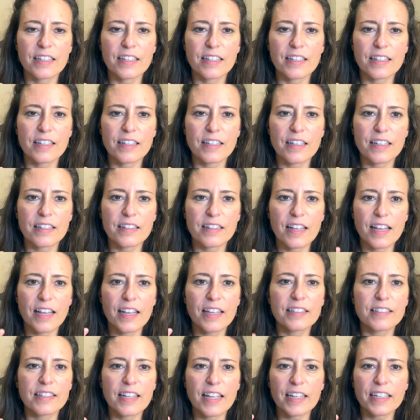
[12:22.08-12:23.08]

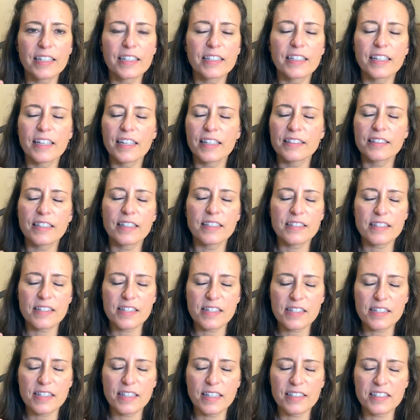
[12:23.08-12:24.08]

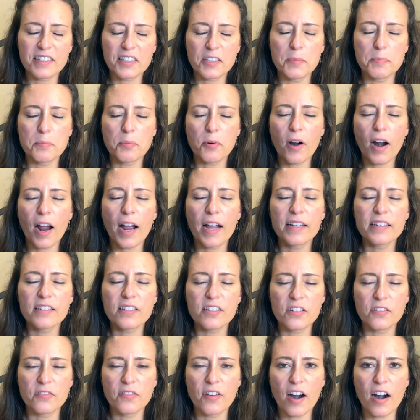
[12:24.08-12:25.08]
it's
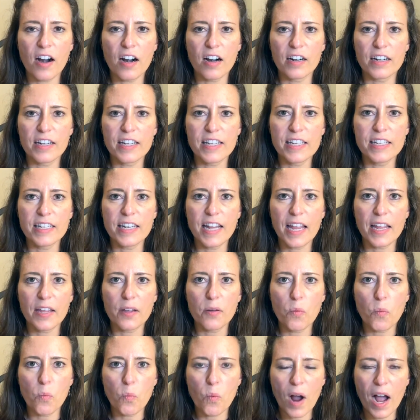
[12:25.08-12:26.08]
comprised of our
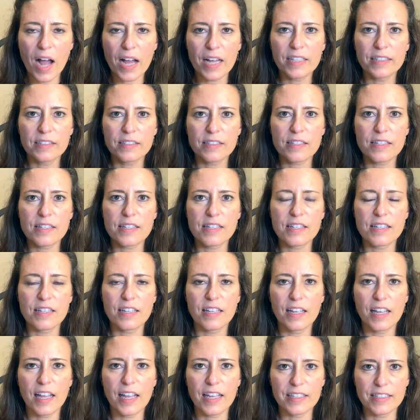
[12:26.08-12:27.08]
innate wants
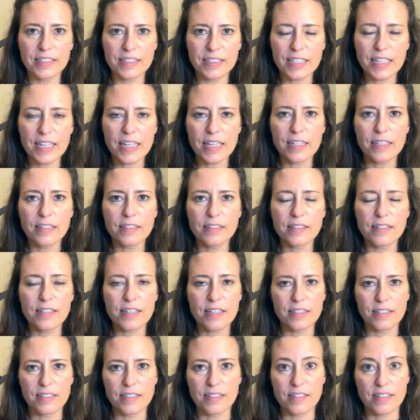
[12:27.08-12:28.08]
and needs
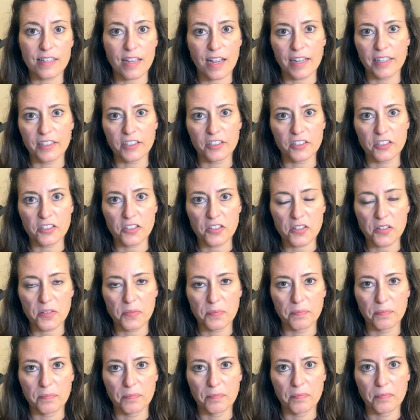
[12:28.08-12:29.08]
and desires.
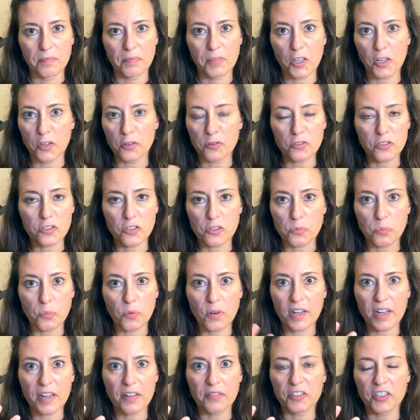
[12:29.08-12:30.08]
It's just
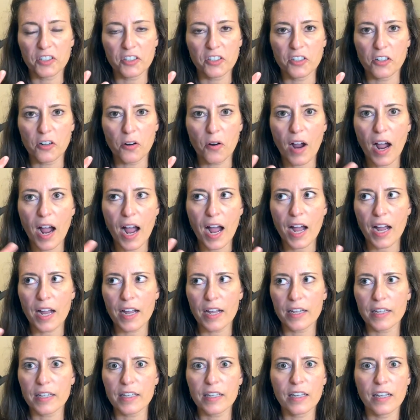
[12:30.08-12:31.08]
whatever,
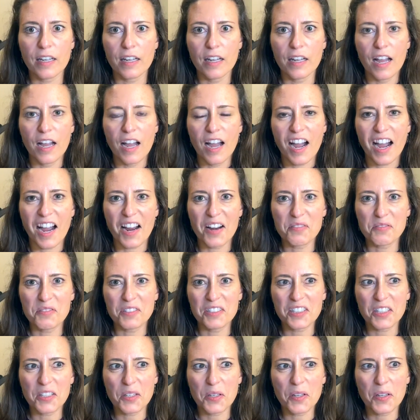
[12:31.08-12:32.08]
I
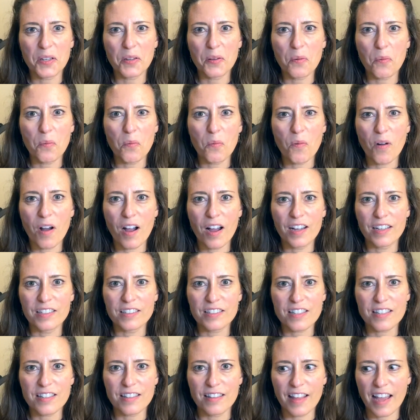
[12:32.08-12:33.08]
really
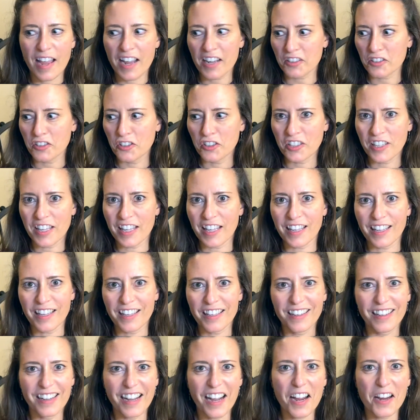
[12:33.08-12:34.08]
want that
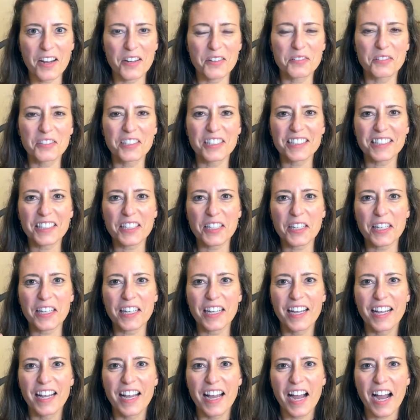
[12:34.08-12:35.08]
cookie. I
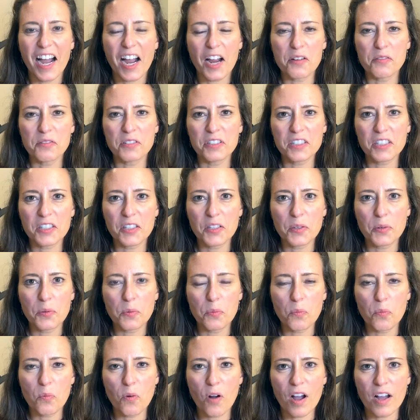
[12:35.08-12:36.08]
really
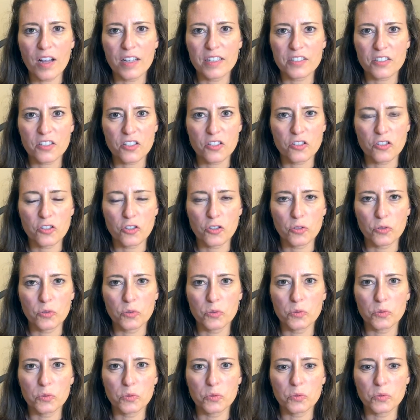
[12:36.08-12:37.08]
want
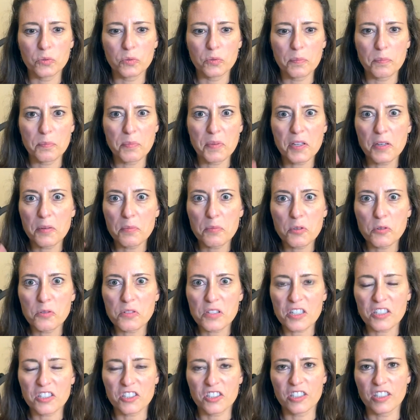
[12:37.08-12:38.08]
to be a
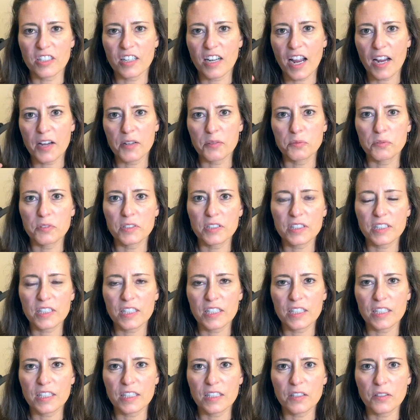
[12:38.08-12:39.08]
musician. I
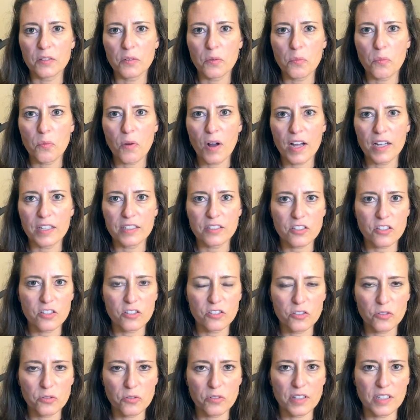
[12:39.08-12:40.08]
really want to
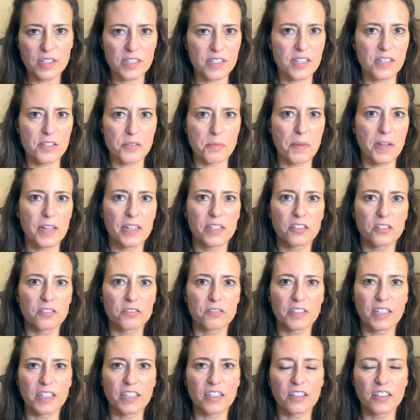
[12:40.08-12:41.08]
do this as my
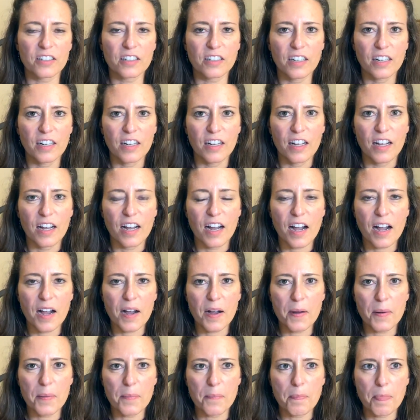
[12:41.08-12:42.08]
career.
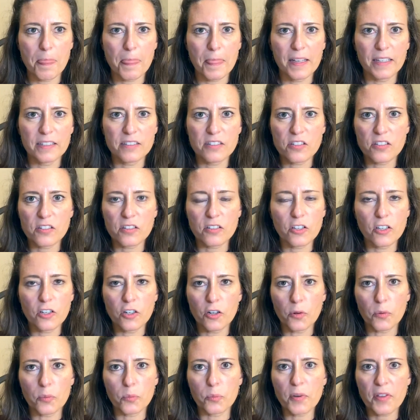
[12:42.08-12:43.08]
It's,
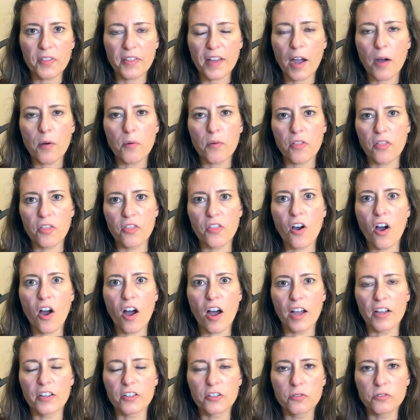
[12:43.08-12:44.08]
without
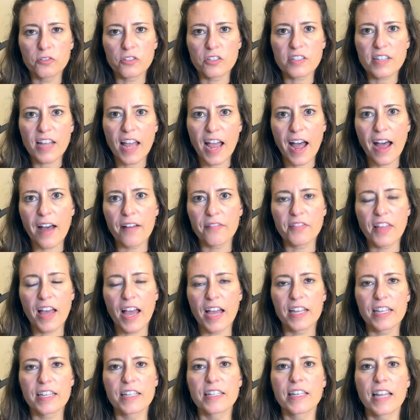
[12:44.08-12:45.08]
thought, you just have
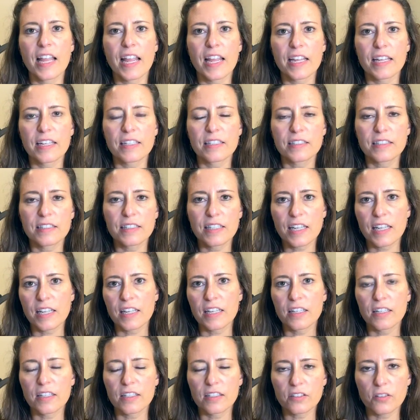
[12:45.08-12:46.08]
that innate
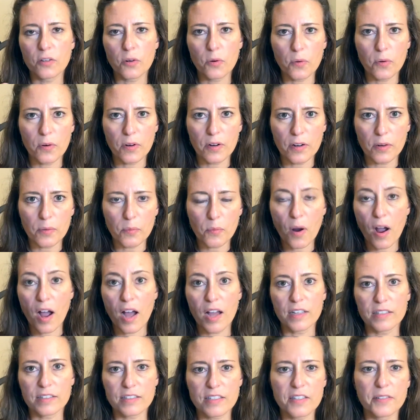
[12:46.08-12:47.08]
need or
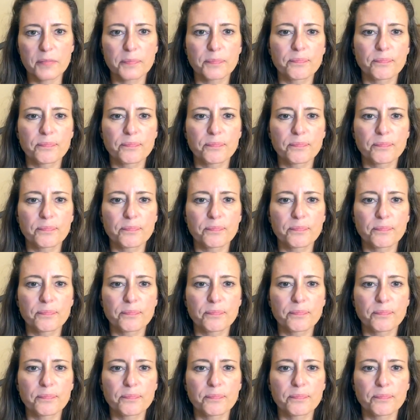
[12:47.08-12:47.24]
want.